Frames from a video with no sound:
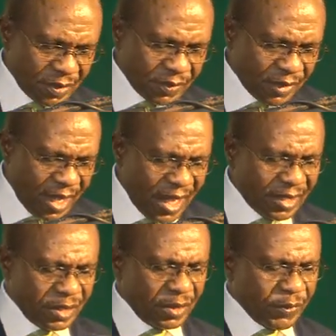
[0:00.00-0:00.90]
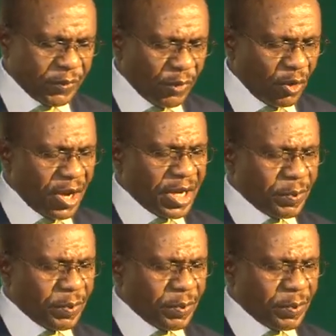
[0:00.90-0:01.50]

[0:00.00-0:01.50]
Third, following the